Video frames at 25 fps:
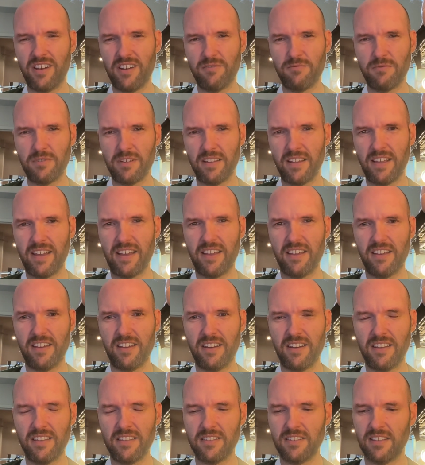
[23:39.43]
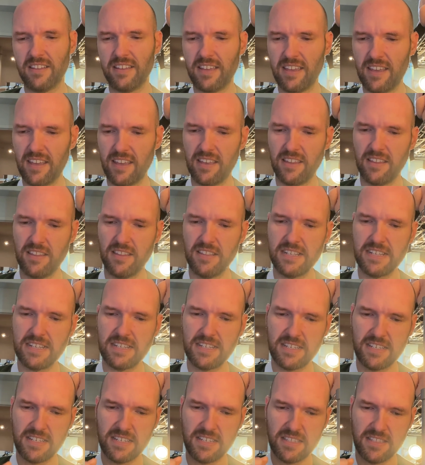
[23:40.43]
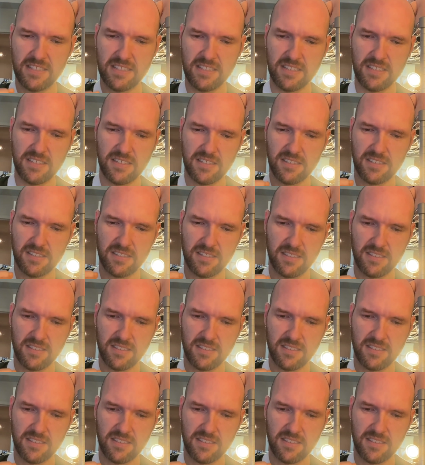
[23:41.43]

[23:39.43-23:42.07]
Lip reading: and rely on it. You're like, hey, this